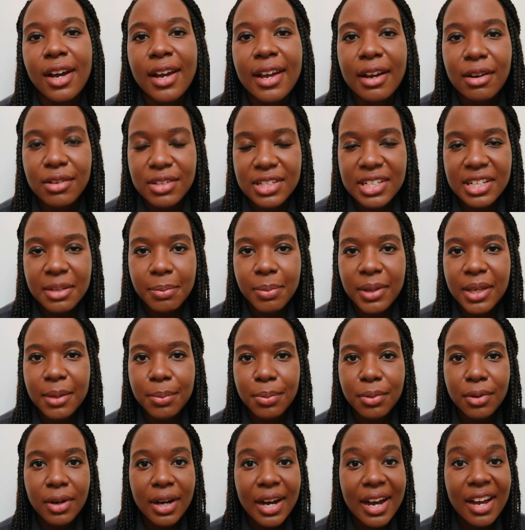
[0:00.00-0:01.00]
elderly
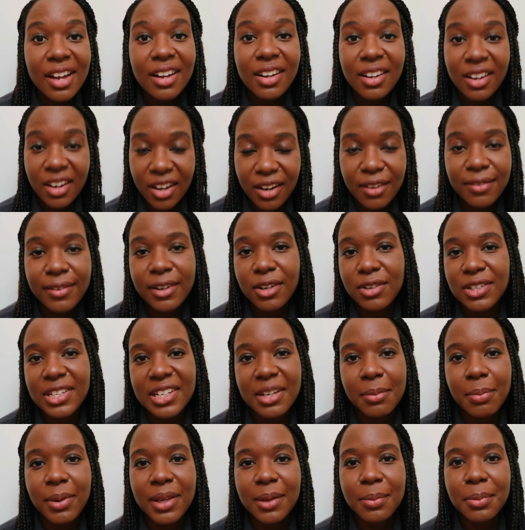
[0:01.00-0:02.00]
people, I love
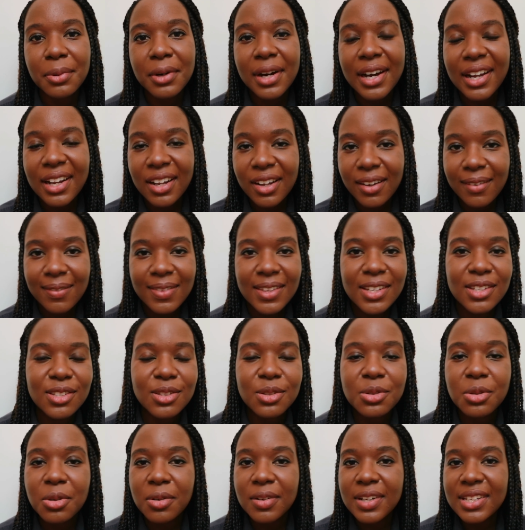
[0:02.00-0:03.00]
elderly people, I love their
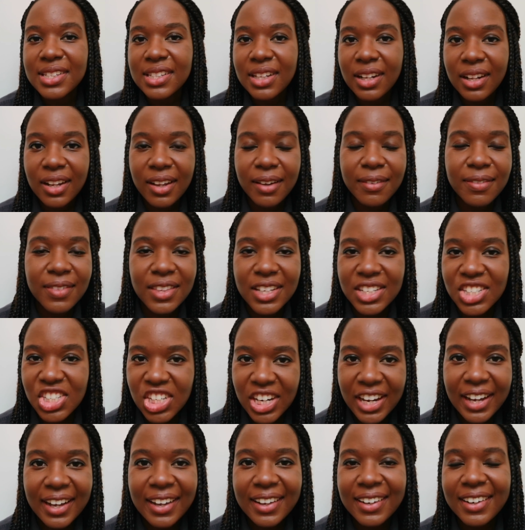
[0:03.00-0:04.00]
stories, I love their
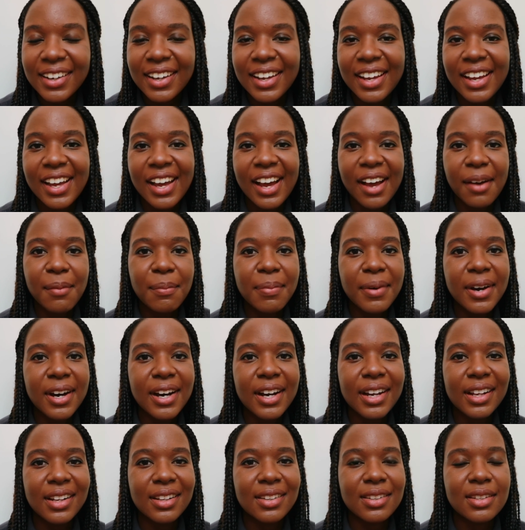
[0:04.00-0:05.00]
chat,
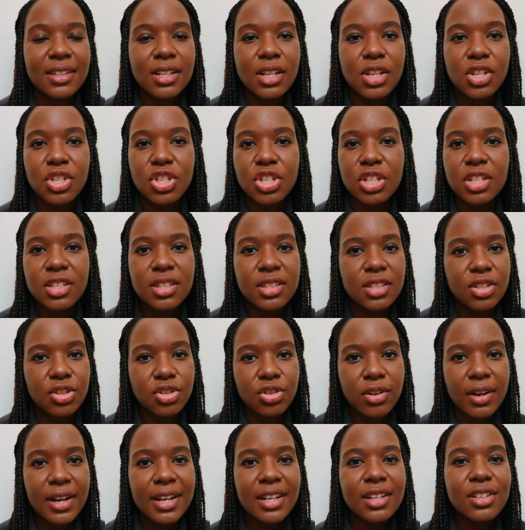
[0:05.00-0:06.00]
but just
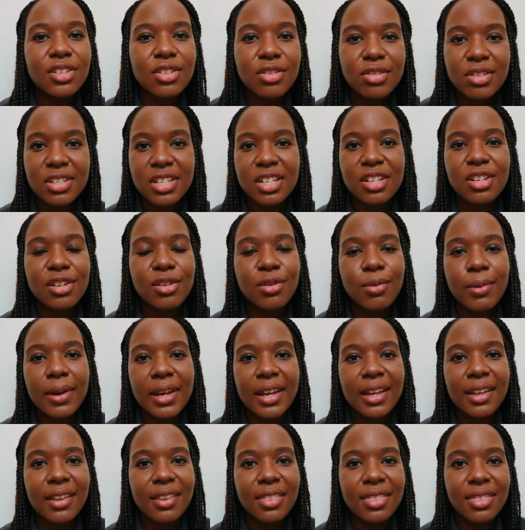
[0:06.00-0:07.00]
trying to deal
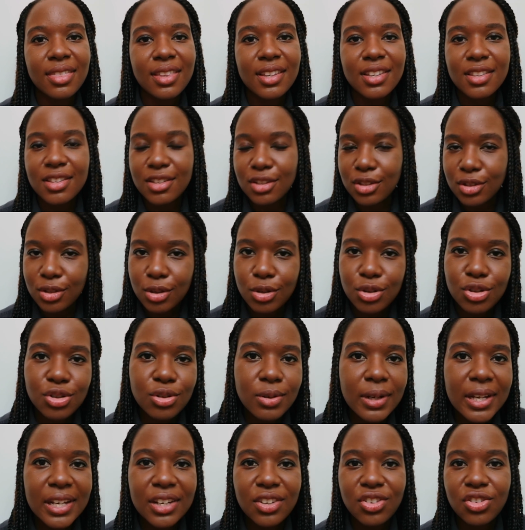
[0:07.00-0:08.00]
with the
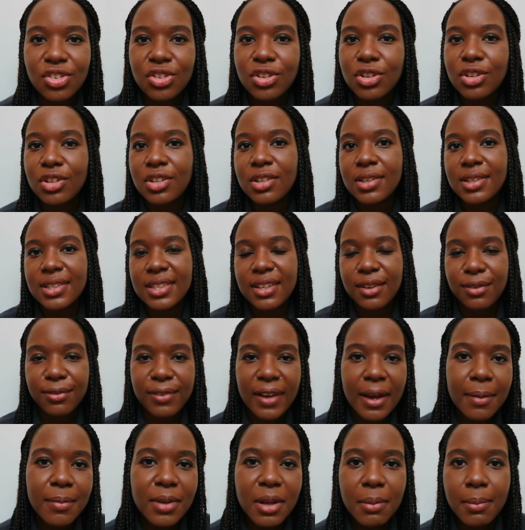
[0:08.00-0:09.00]
social issues, their
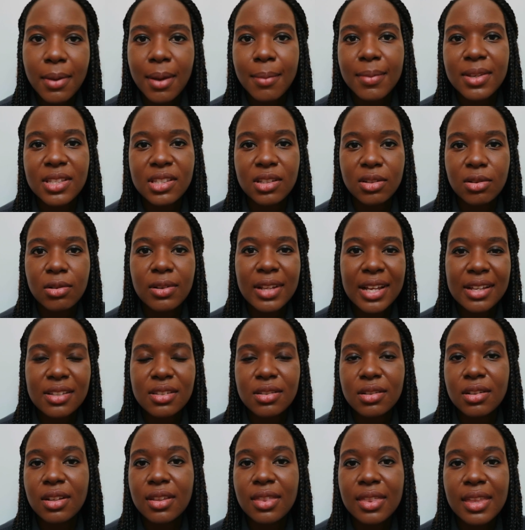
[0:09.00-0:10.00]
family members and all
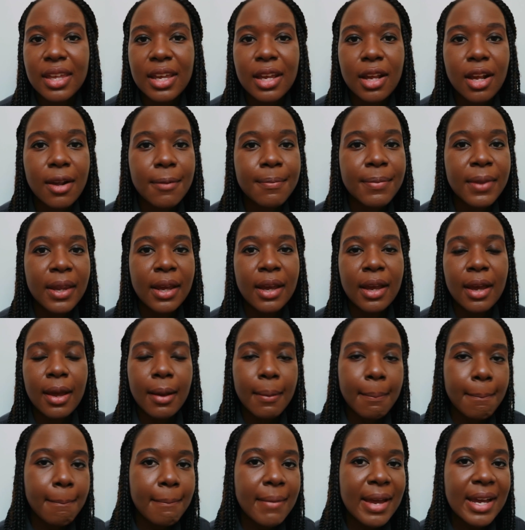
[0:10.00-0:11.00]
that sort of thing
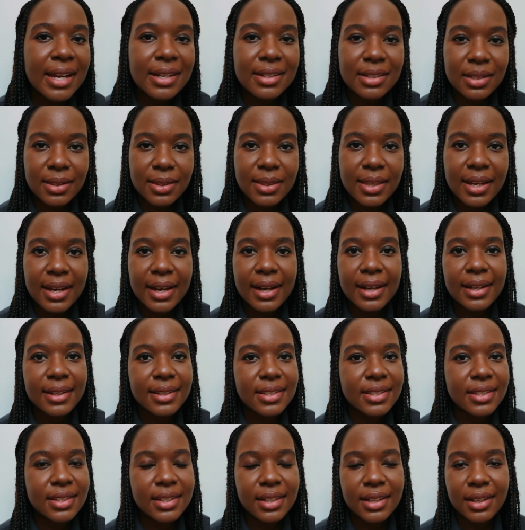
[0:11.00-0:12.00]
meant
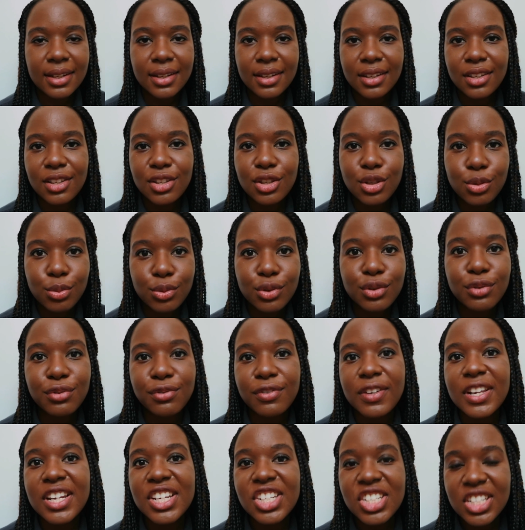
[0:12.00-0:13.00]
that you would
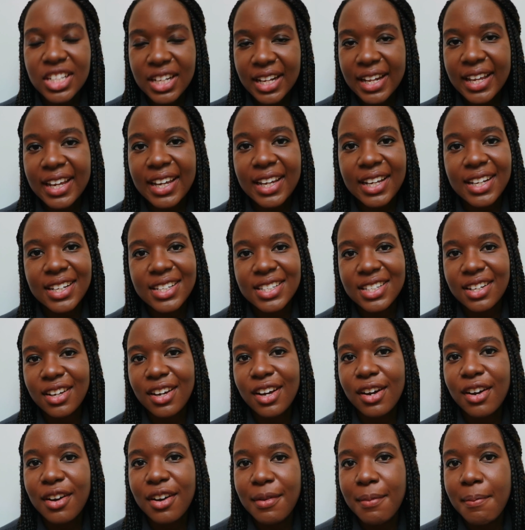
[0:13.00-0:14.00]
finish late
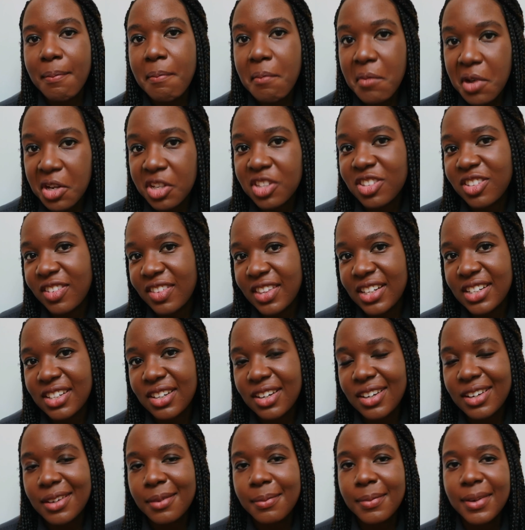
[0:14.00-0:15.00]
most of the
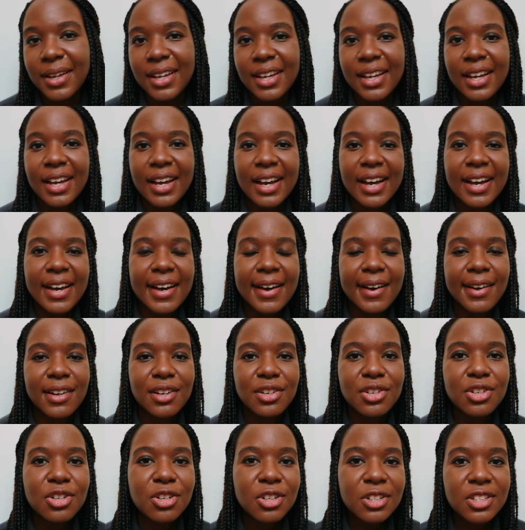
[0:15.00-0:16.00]
time.
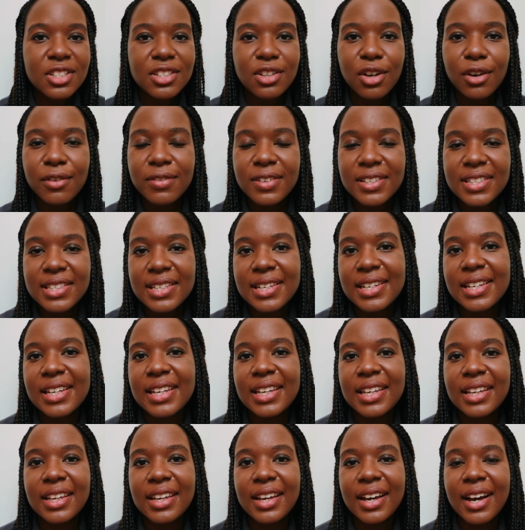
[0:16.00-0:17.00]
Not
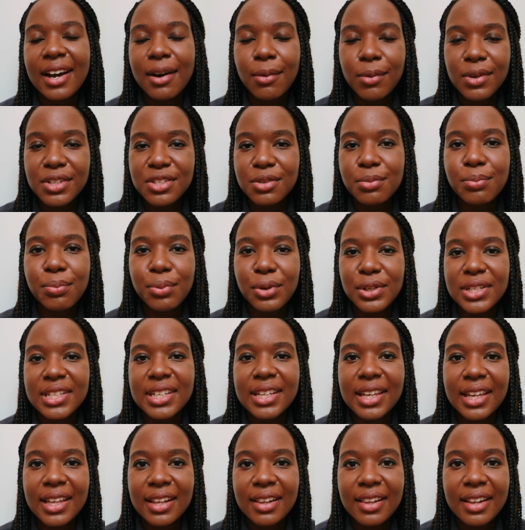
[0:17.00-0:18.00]
obviously, I wasn't
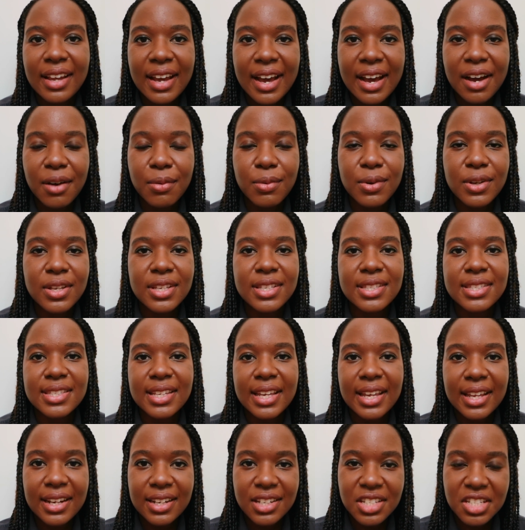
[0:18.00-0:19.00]
putting in the hours
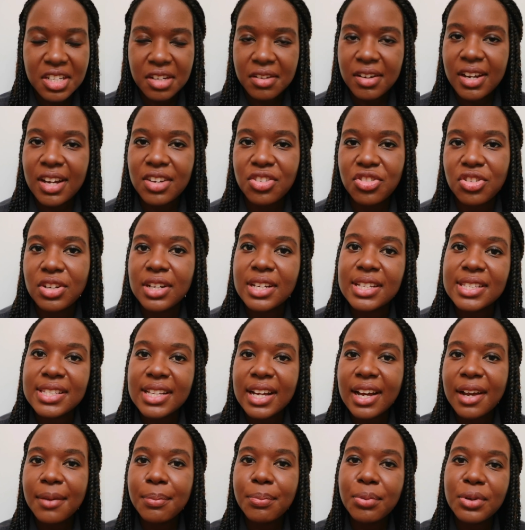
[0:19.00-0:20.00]
in geriatrics
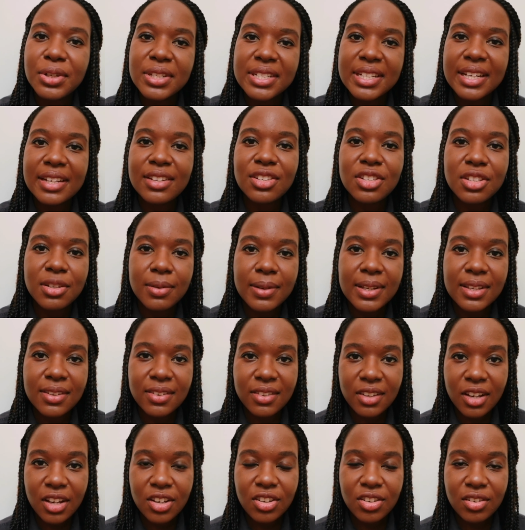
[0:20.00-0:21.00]
that I put in doing
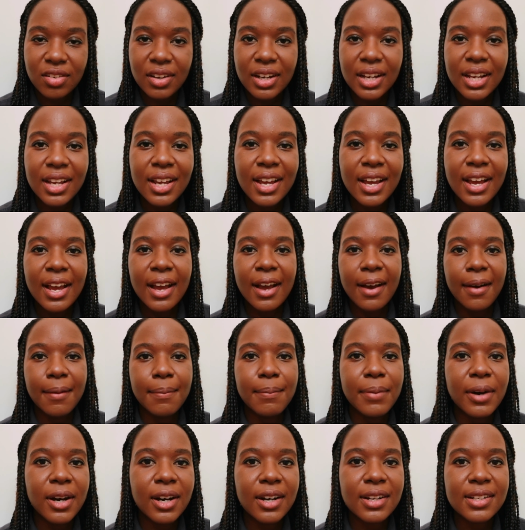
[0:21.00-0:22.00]
surgery,
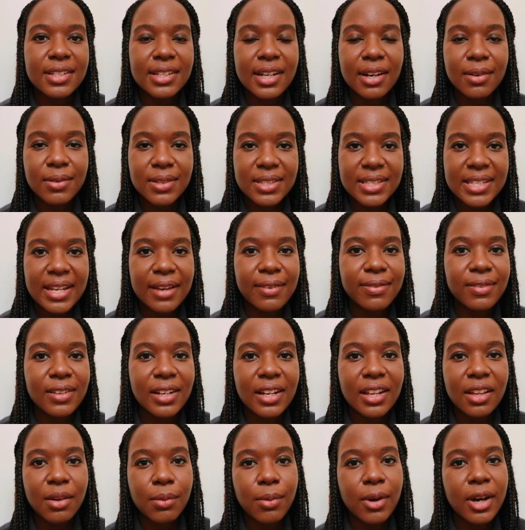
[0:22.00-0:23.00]
but I was
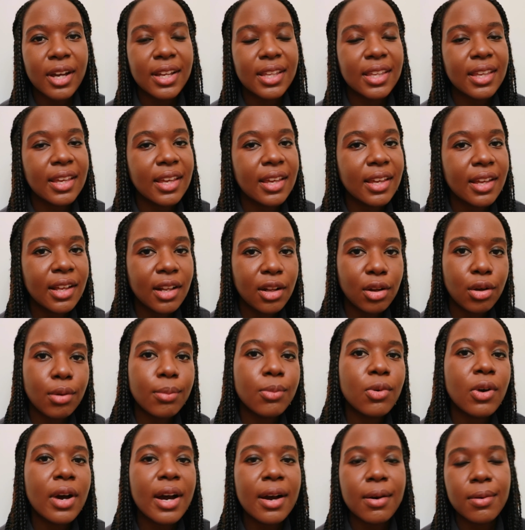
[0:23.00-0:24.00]
definitely working a
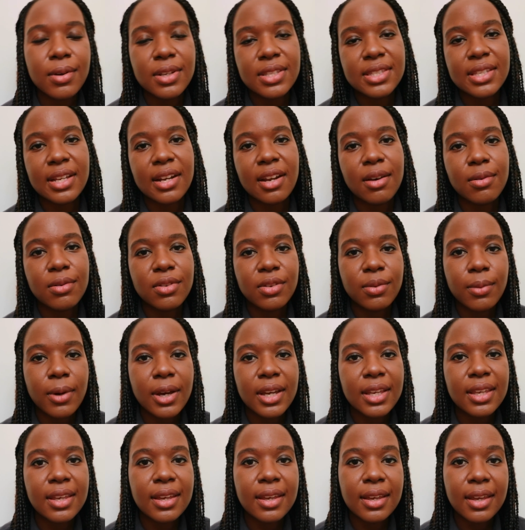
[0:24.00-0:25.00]
lot more hours than I was
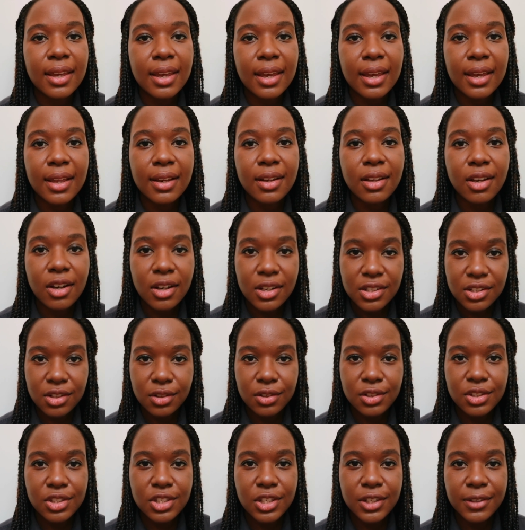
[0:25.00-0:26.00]
working in
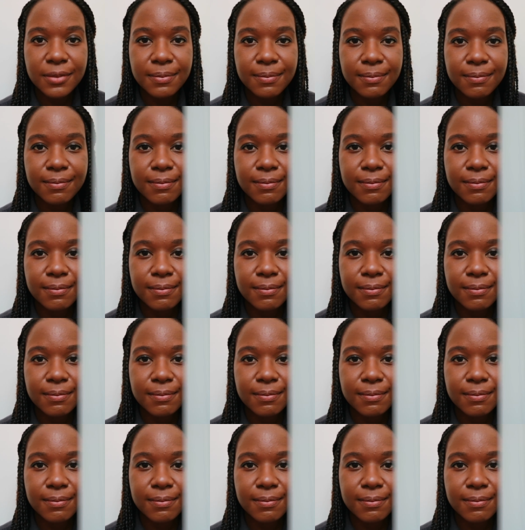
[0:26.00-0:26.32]
cardiology.